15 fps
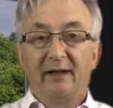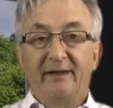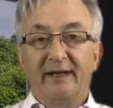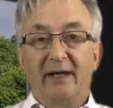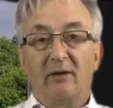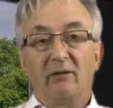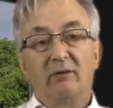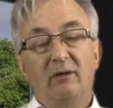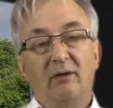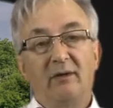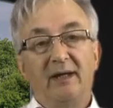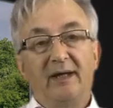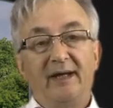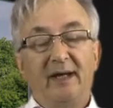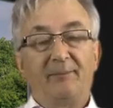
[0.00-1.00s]
Now,
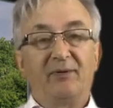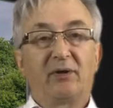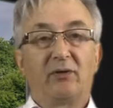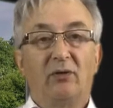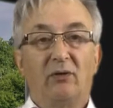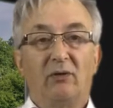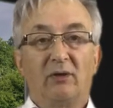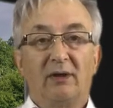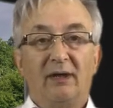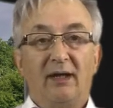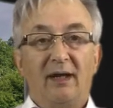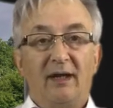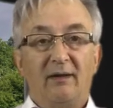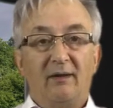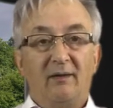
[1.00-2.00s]
in Epicor,
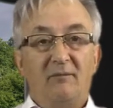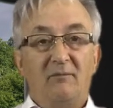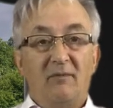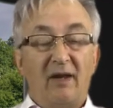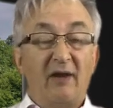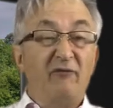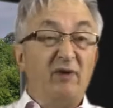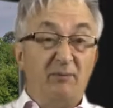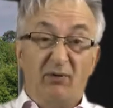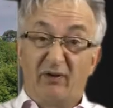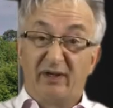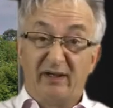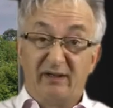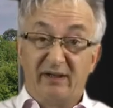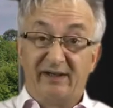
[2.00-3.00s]

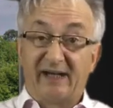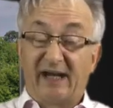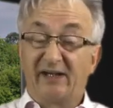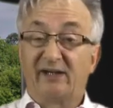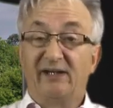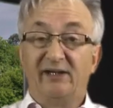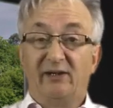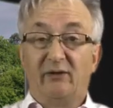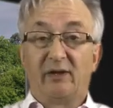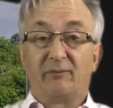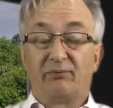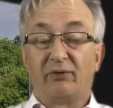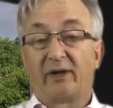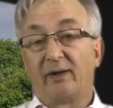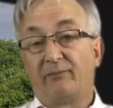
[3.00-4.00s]
everybody is actually doing
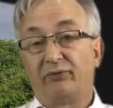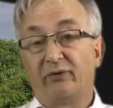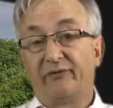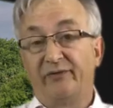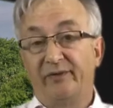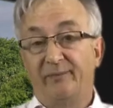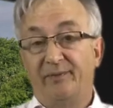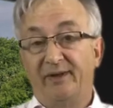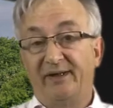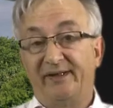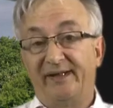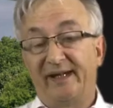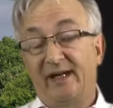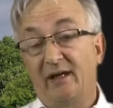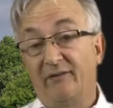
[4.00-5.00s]
product
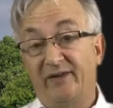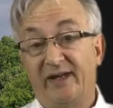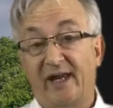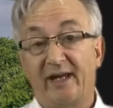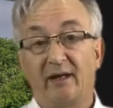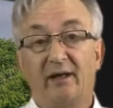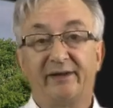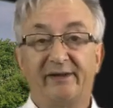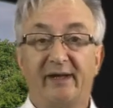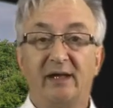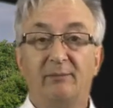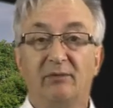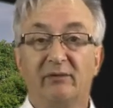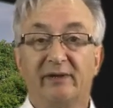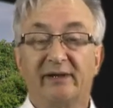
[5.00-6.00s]
profitability out of the AR
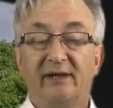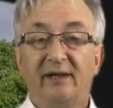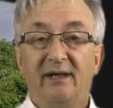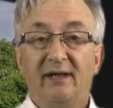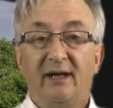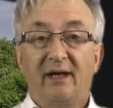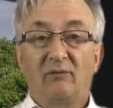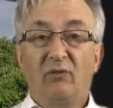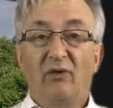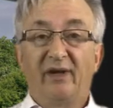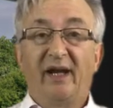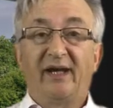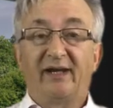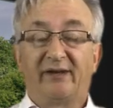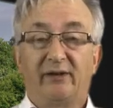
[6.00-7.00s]
tables. And what
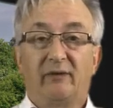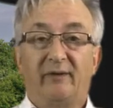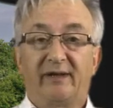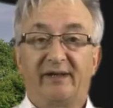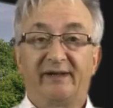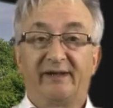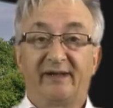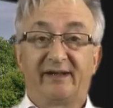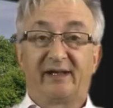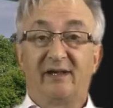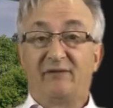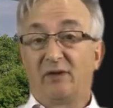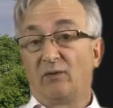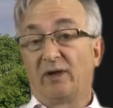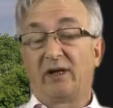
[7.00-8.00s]
that's doing is just
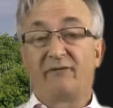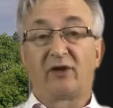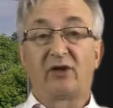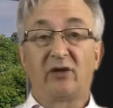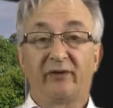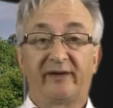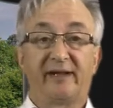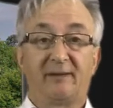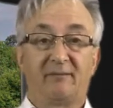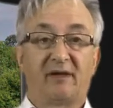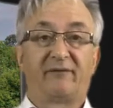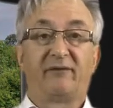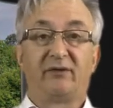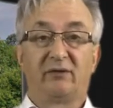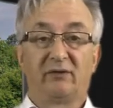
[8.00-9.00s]
giving whatever costing
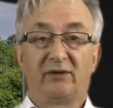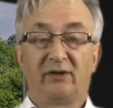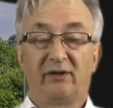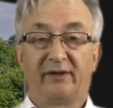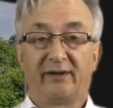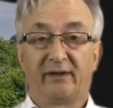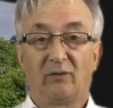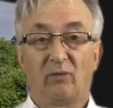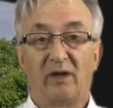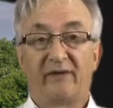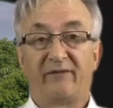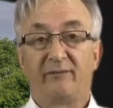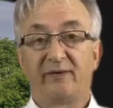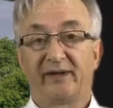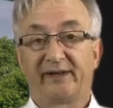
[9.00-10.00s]
method you're using away
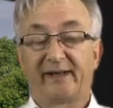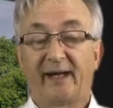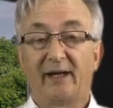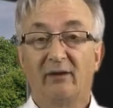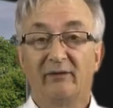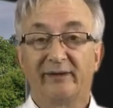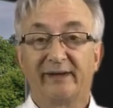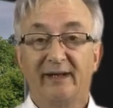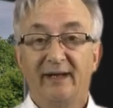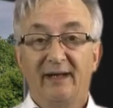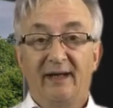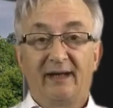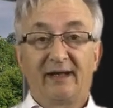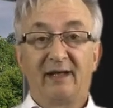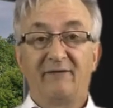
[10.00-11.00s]
from your sales
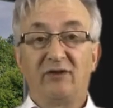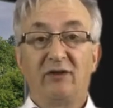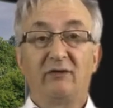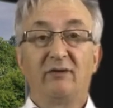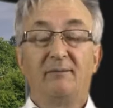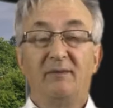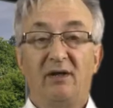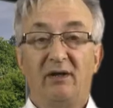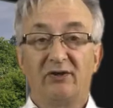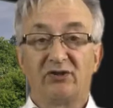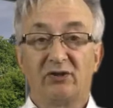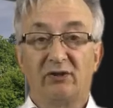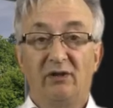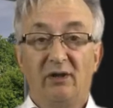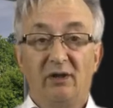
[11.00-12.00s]
and giving you a
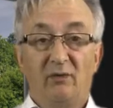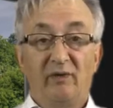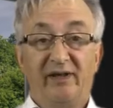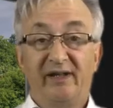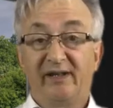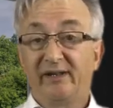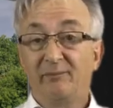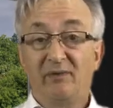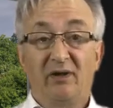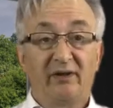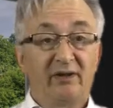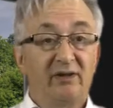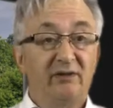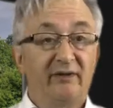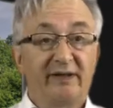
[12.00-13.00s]
margin, which is the
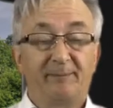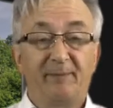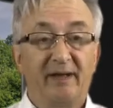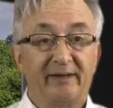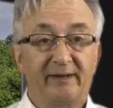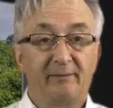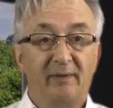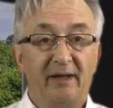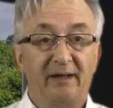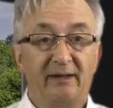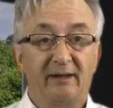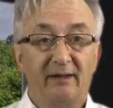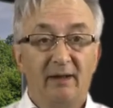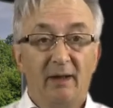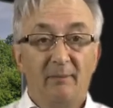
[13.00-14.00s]
margin you expect to
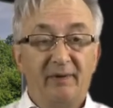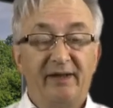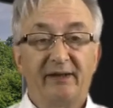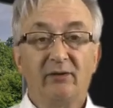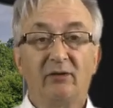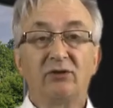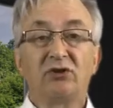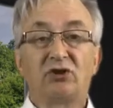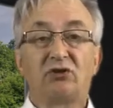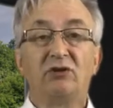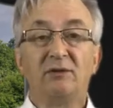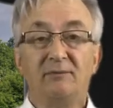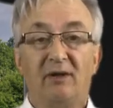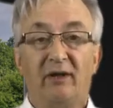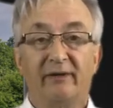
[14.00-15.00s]
make. But it's not your
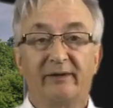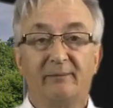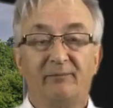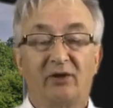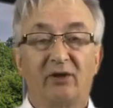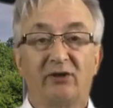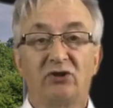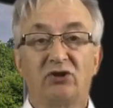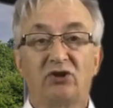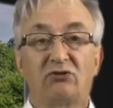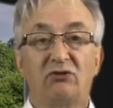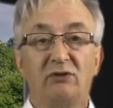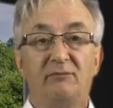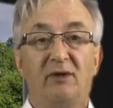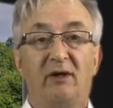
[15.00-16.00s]
true margin, because your
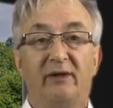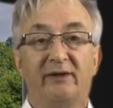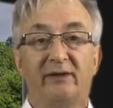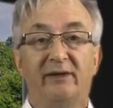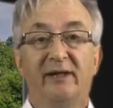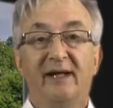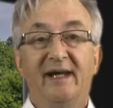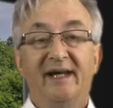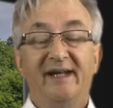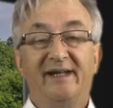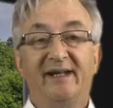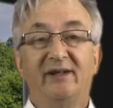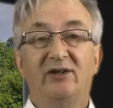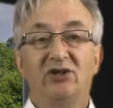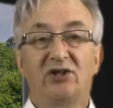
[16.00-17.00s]
true margin
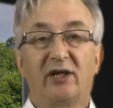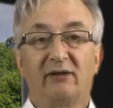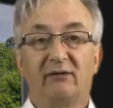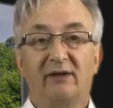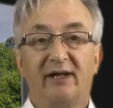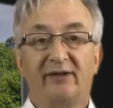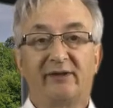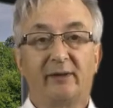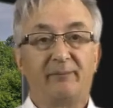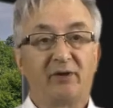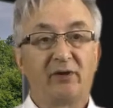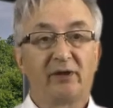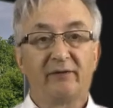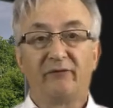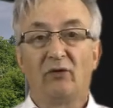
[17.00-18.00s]
is in the general ledger
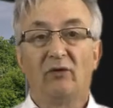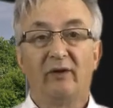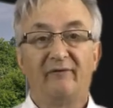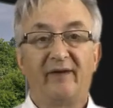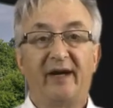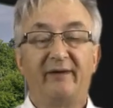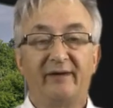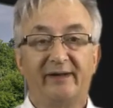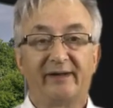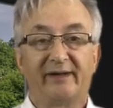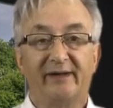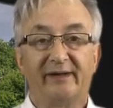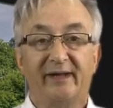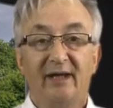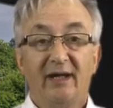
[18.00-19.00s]
because of all the
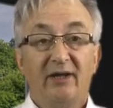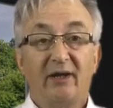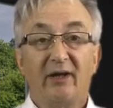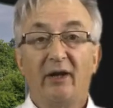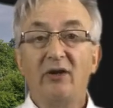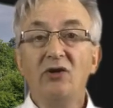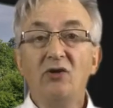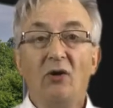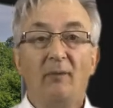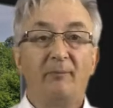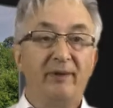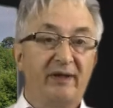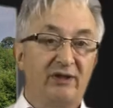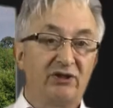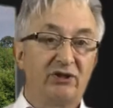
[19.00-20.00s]
variances that are not
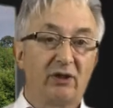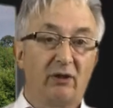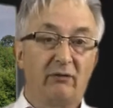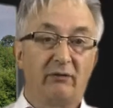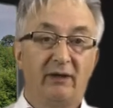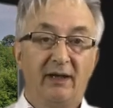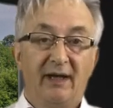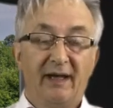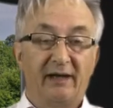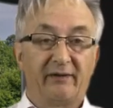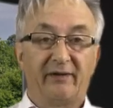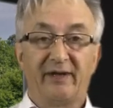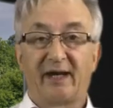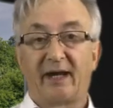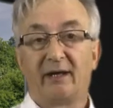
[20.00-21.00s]
being shown out
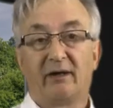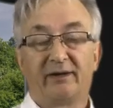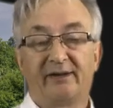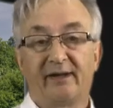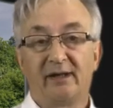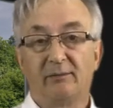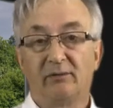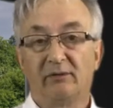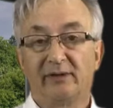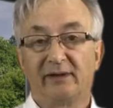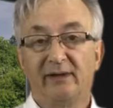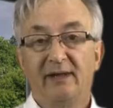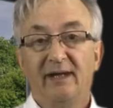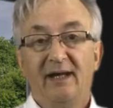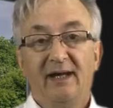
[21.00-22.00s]
of the AR
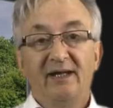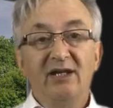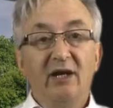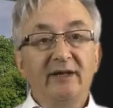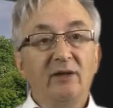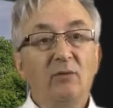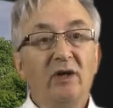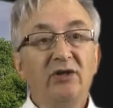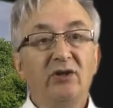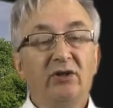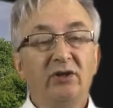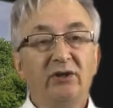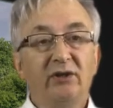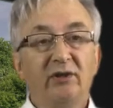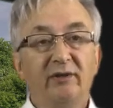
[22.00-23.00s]
tables. The only way you
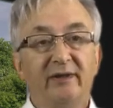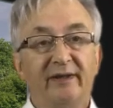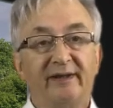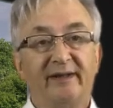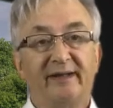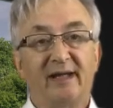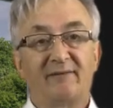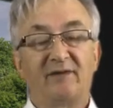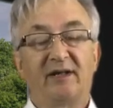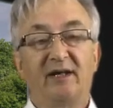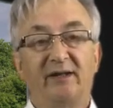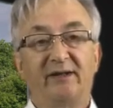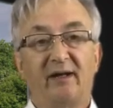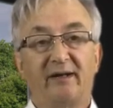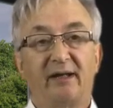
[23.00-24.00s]
can do this is having
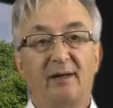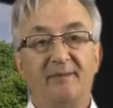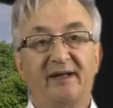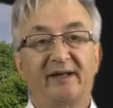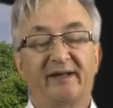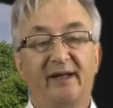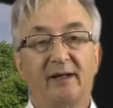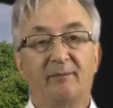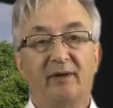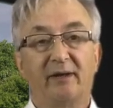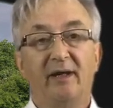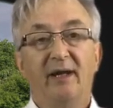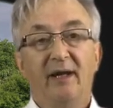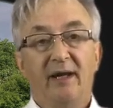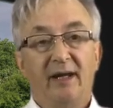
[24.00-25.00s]
a dynamic
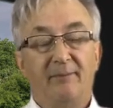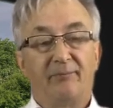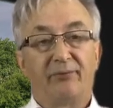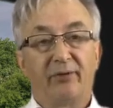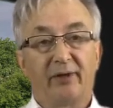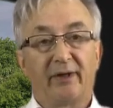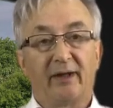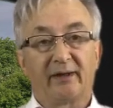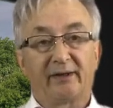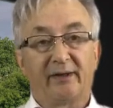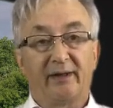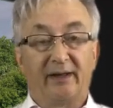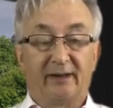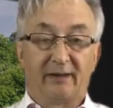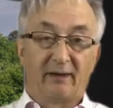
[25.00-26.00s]
segment in
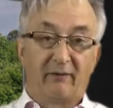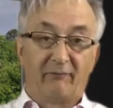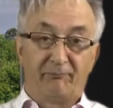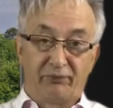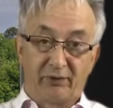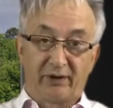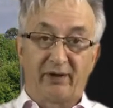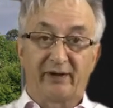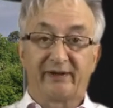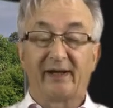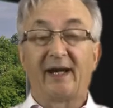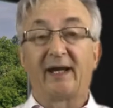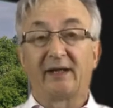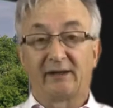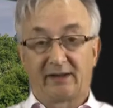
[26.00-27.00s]
product, in of
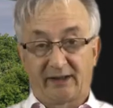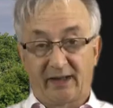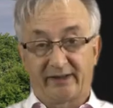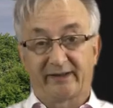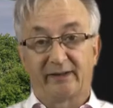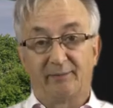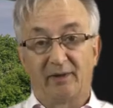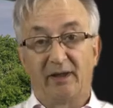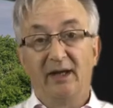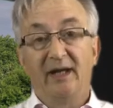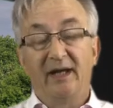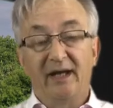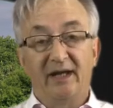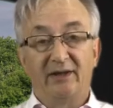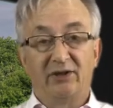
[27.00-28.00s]
product and customer
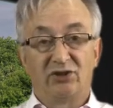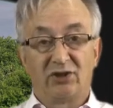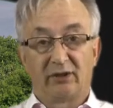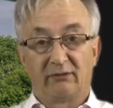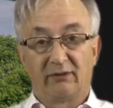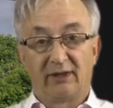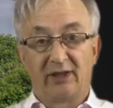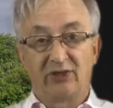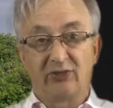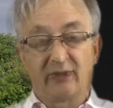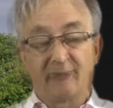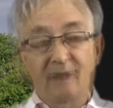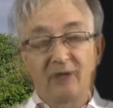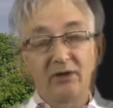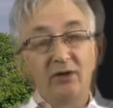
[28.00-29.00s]
in the general
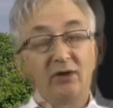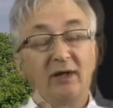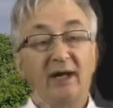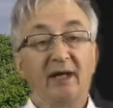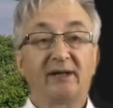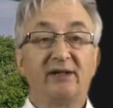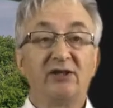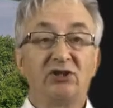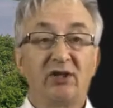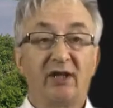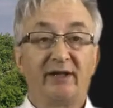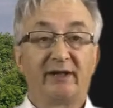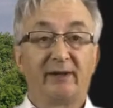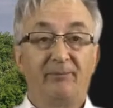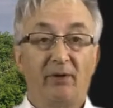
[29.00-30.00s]
ledger. You can actually
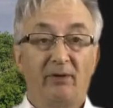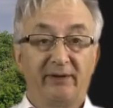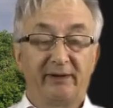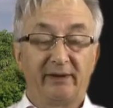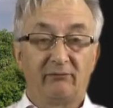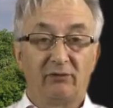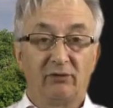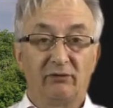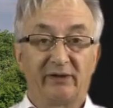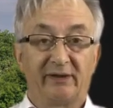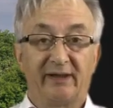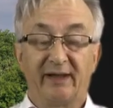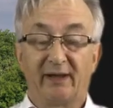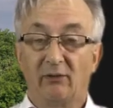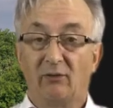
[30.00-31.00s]
change the posting rules
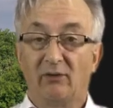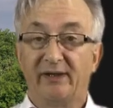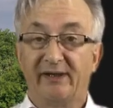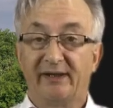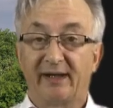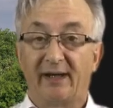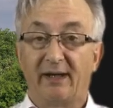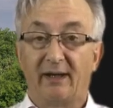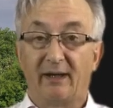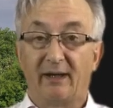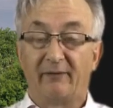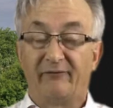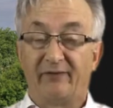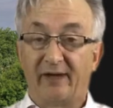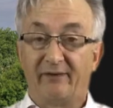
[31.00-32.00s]
to get all these
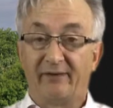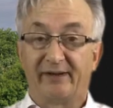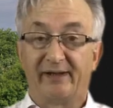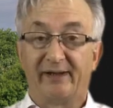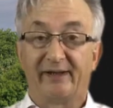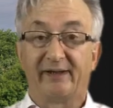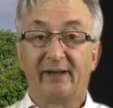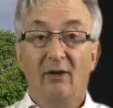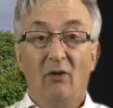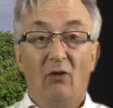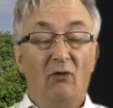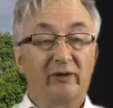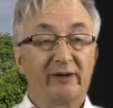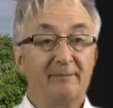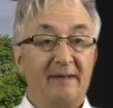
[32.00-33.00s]
variances
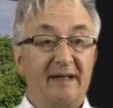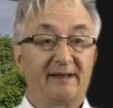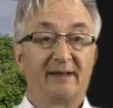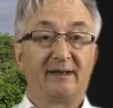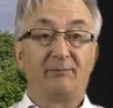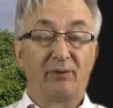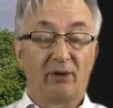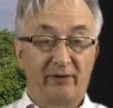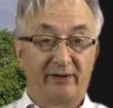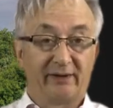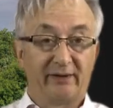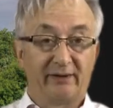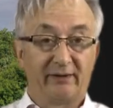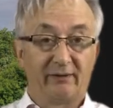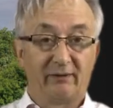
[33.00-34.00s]
automatically
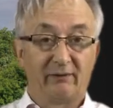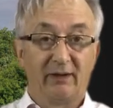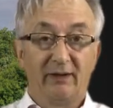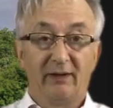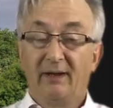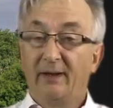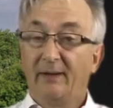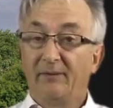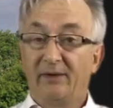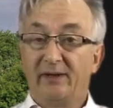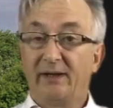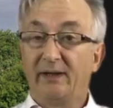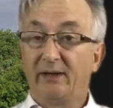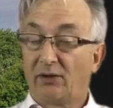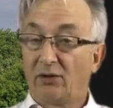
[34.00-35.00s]
posted to
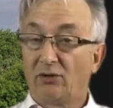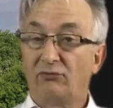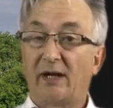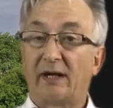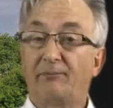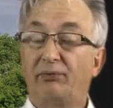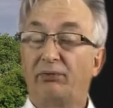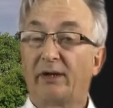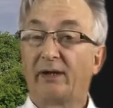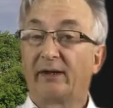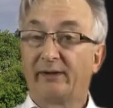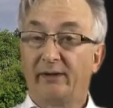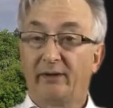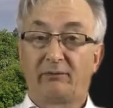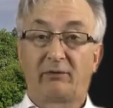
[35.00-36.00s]
the correct
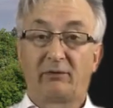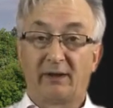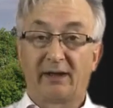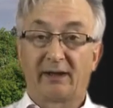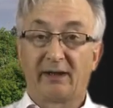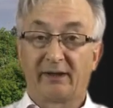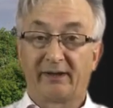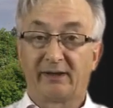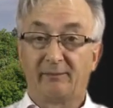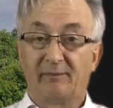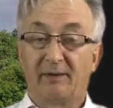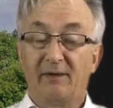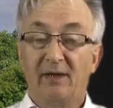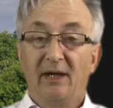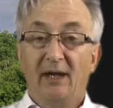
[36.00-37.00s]
product and the correct customer.